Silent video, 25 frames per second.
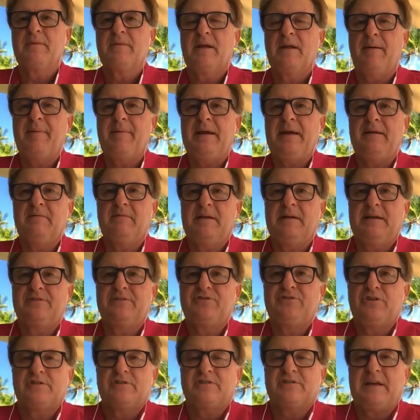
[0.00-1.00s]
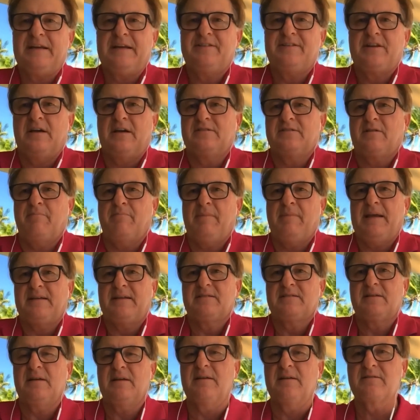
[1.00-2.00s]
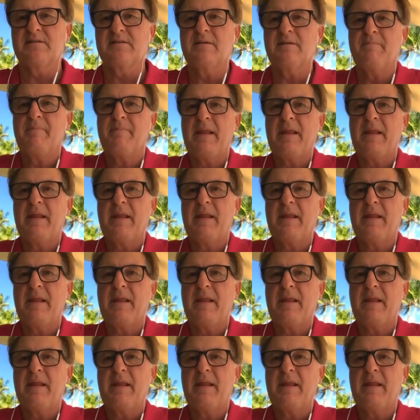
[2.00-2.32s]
I mean, it just it doesn't make sense.